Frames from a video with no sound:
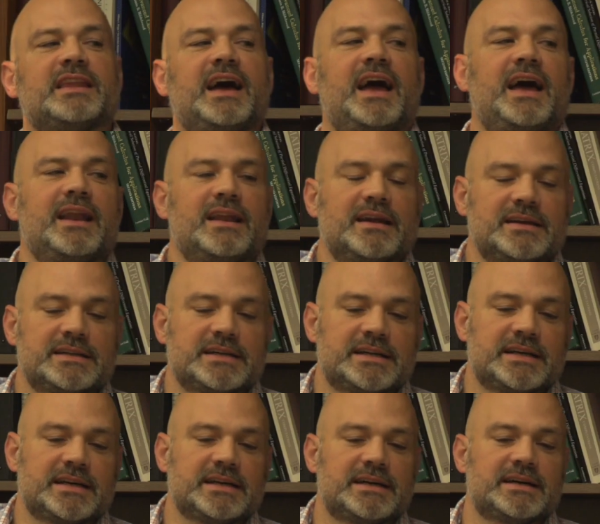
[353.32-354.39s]
that
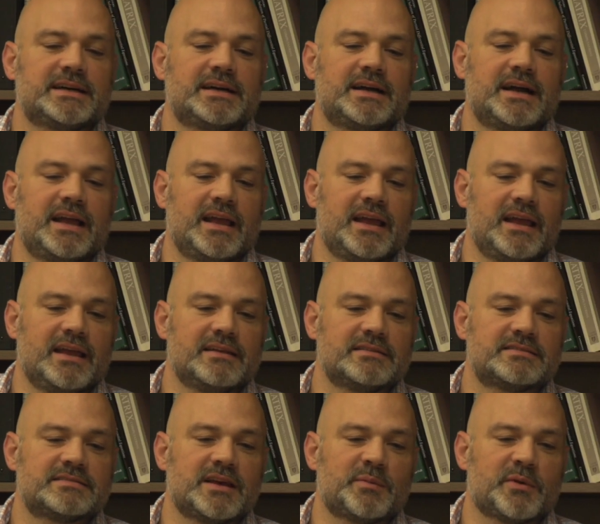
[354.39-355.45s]

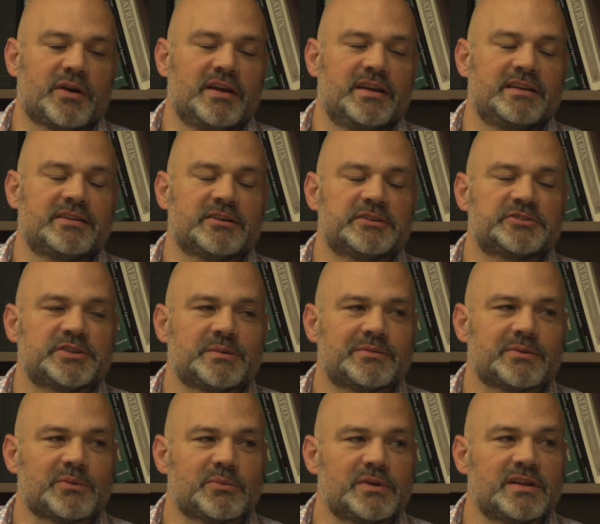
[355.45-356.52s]
is summer internships
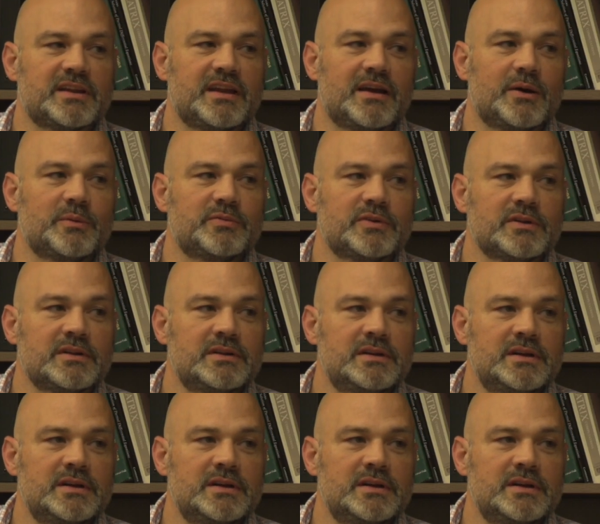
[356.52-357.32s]
were really helpful.